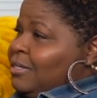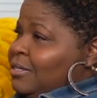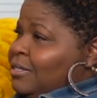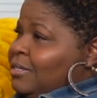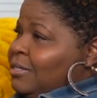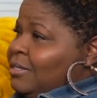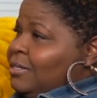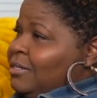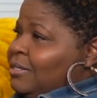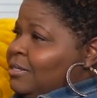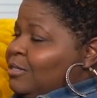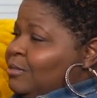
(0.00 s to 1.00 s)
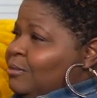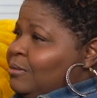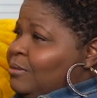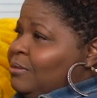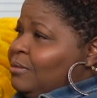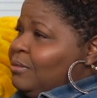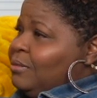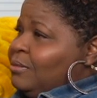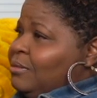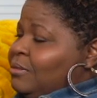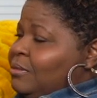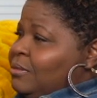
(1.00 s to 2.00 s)

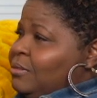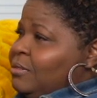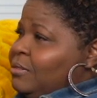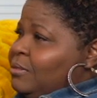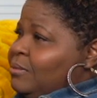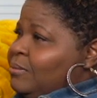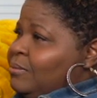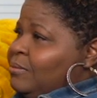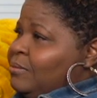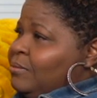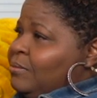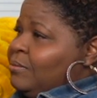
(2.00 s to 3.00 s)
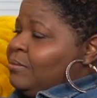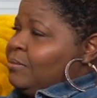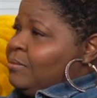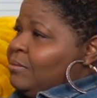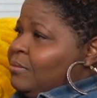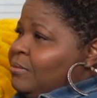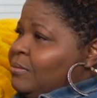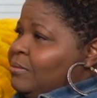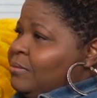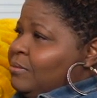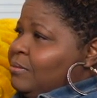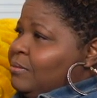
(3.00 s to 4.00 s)

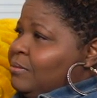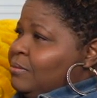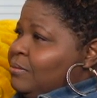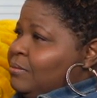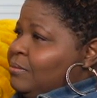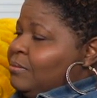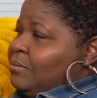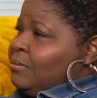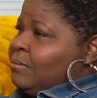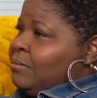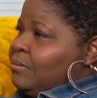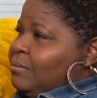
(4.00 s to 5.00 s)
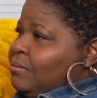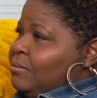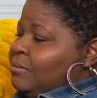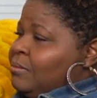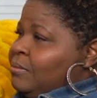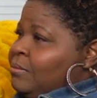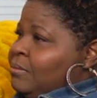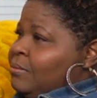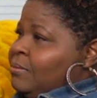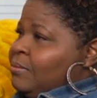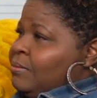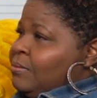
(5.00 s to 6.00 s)

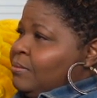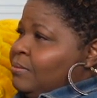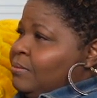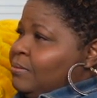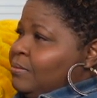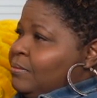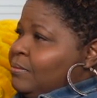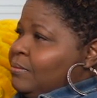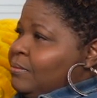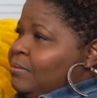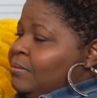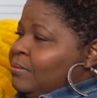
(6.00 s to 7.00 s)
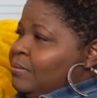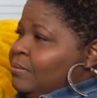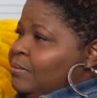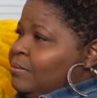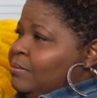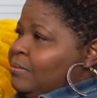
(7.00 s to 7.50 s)
The person shown says nothing.